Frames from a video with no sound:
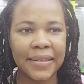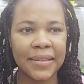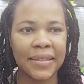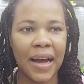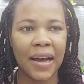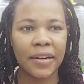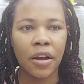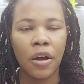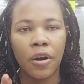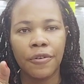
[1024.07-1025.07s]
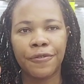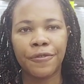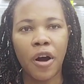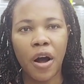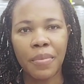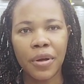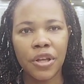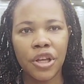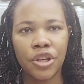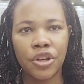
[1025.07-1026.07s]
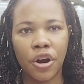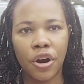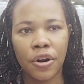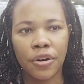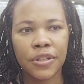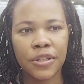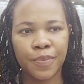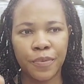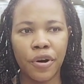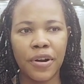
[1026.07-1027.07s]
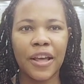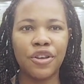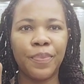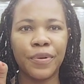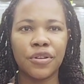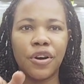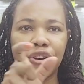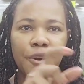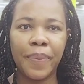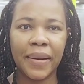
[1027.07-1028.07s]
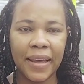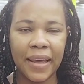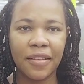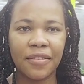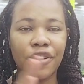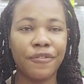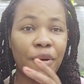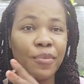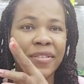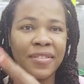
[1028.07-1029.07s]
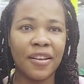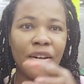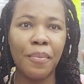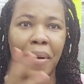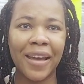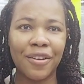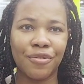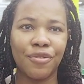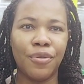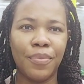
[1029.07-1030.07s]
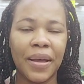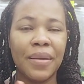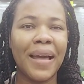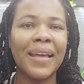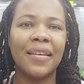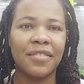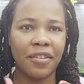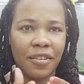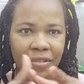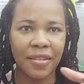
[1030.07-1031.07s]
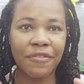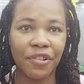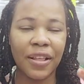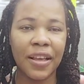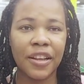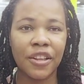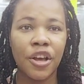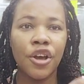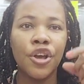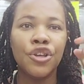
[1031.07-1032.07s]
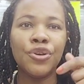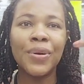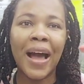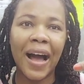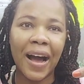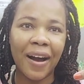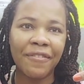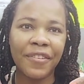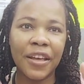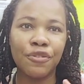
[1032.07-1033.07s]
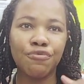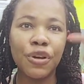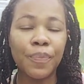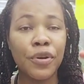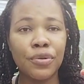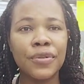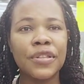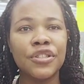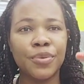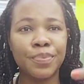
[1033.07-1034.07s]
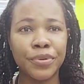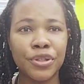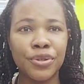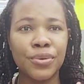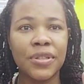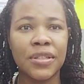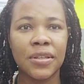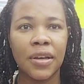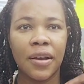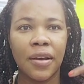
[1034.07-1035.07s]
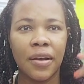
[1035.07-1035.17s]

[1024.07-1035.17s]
it is that from your spore that you put on your plate, so from your single microbe, in my case there are several in it, you'll have it reproducing to produce